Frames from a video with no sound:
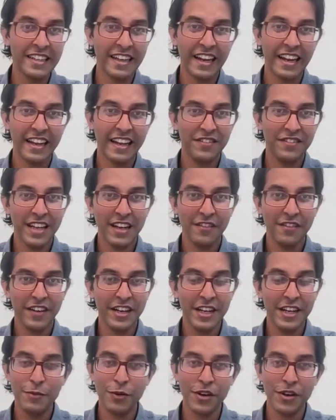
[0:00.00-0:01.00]
And if I
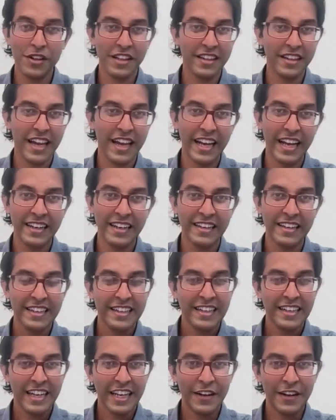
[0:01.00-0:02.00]
need more than that,
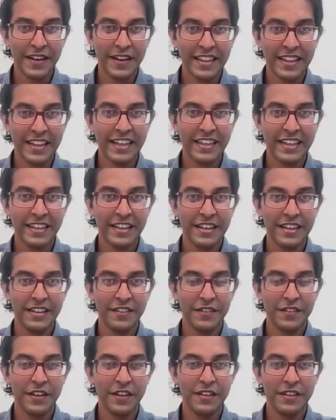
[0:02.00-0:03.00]
I think
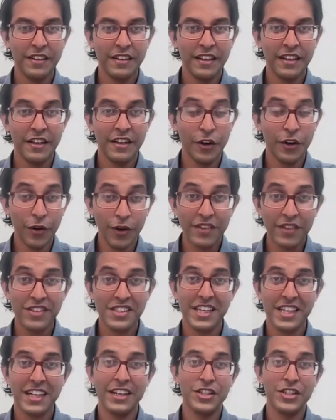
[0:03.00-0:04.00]
if you, and you don't have a
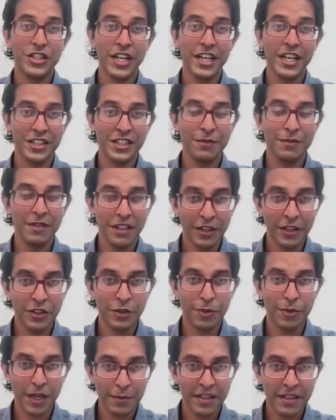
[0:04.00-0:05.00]
second drain or something, you
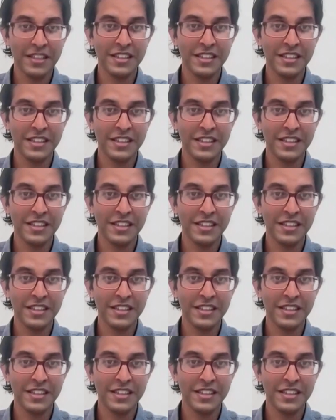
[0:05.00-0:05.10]
should probably